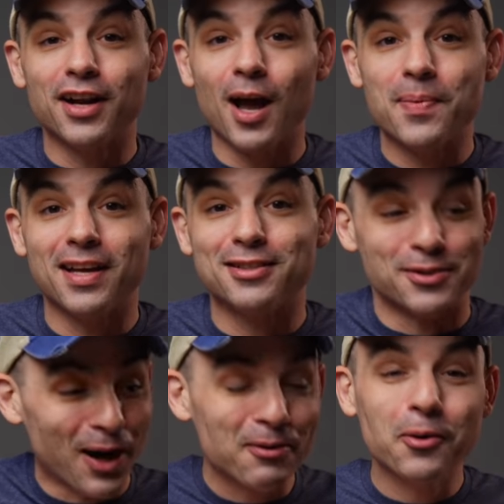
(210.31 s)
an iPad two.
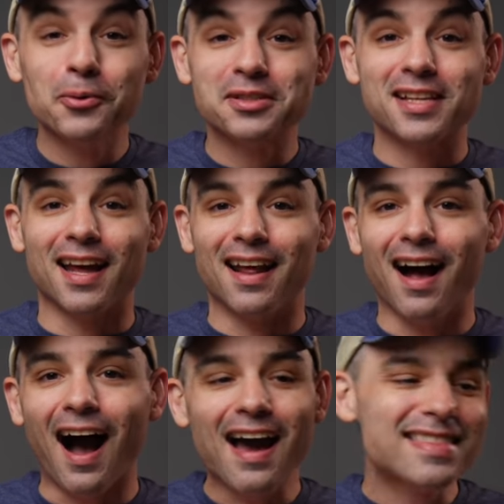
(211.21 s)
How cool is that?
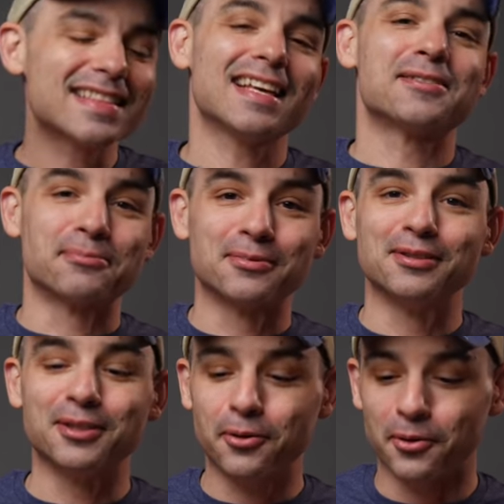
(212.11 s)
I think that's
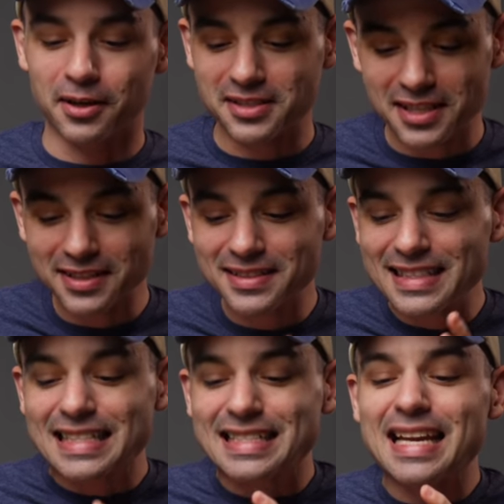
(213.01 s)
really cool because it,
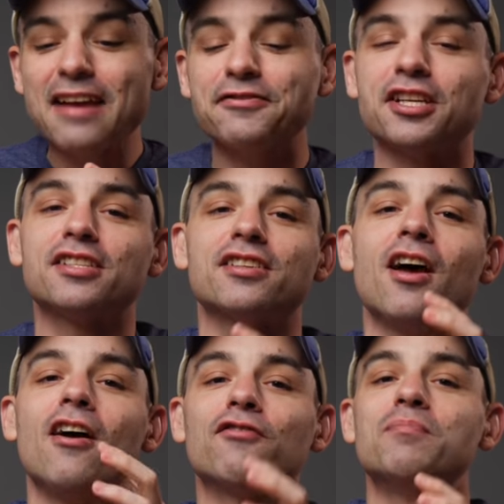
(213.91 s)
it saves us
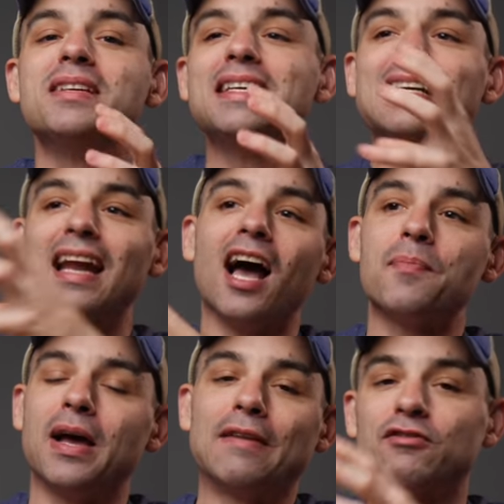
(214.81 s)
from needing an
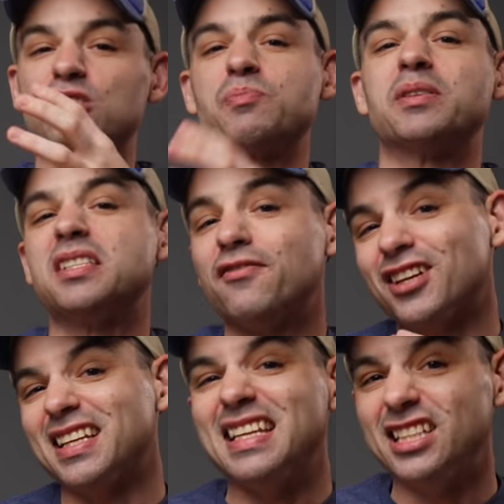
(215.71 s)
iPad for
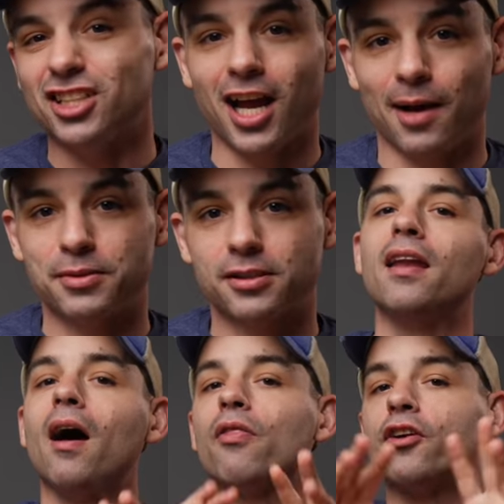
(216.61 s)
specific niche apps.
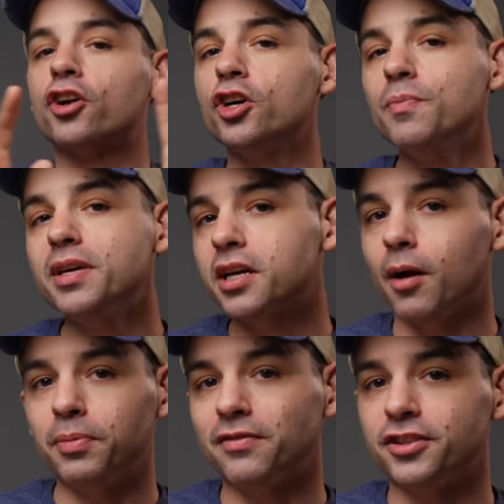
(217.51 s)
Now, there could be a
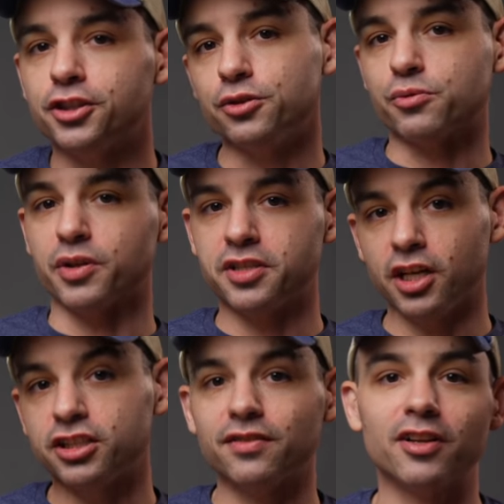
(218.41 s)
couple of issues with
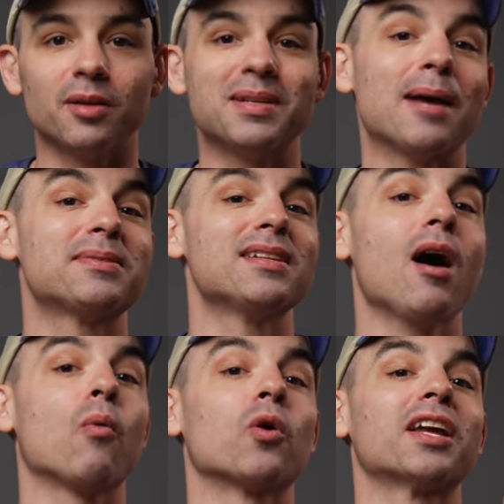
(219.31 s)
touch-developed apps
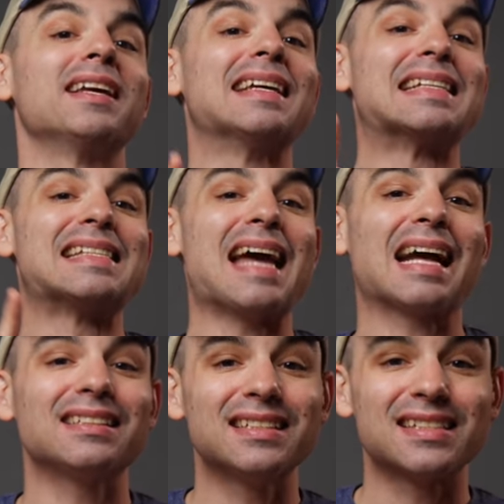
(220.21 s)
not working exactly the